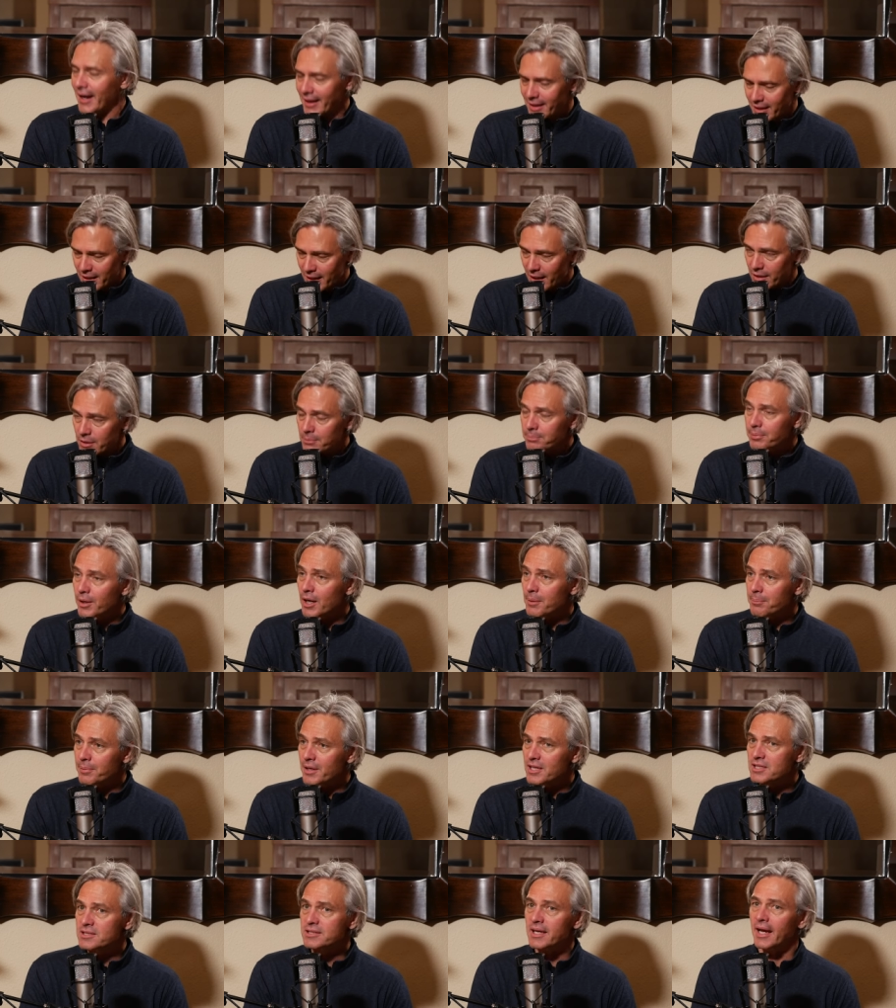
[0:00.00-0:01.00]
I had another
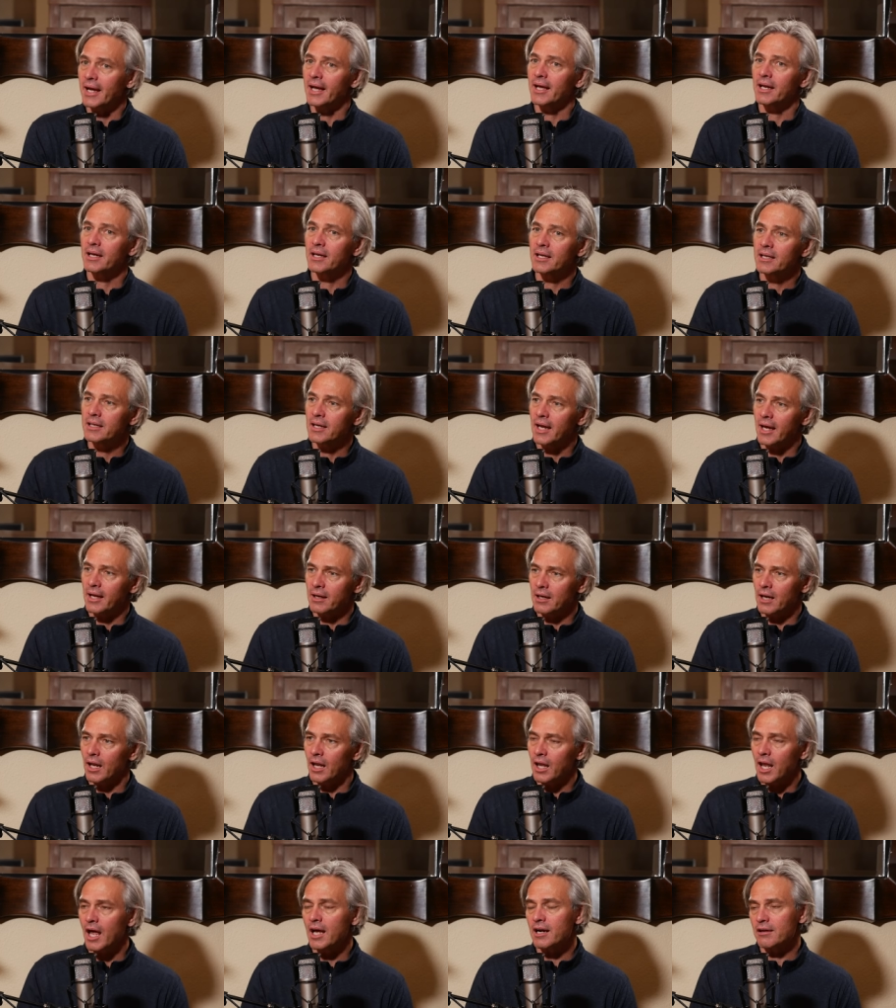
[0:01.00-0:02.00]
purpose, and and
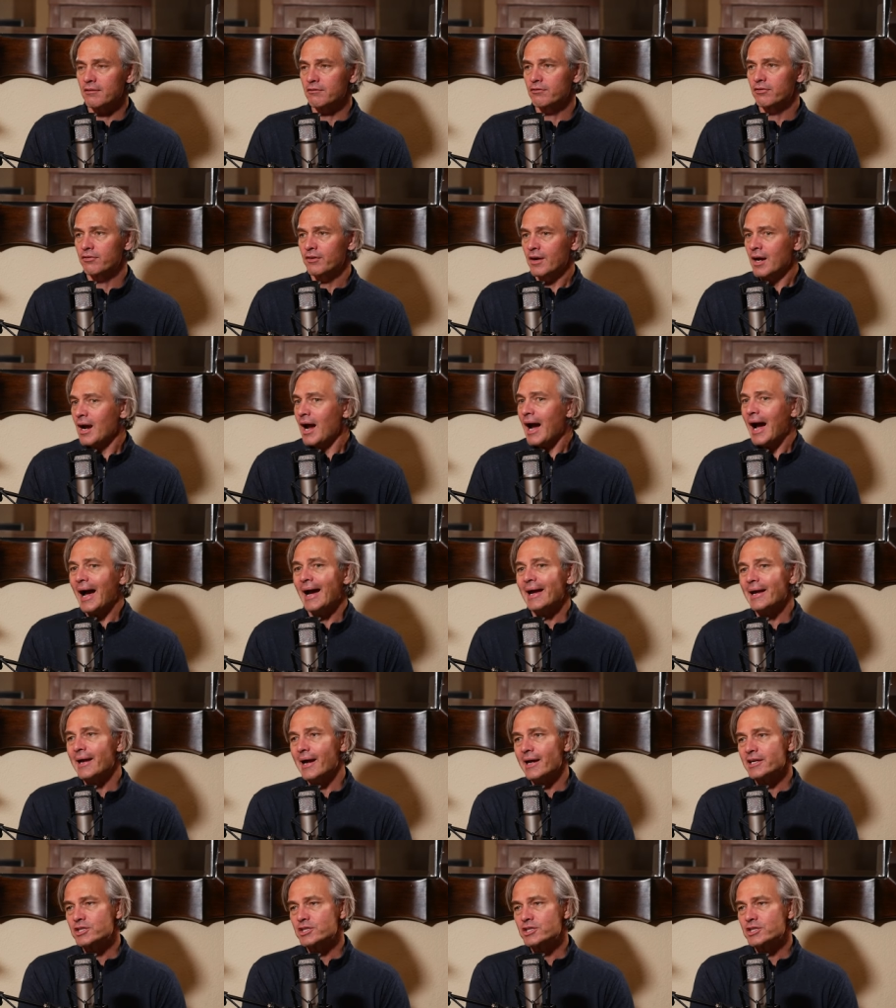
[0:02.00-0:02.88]
a lot of I,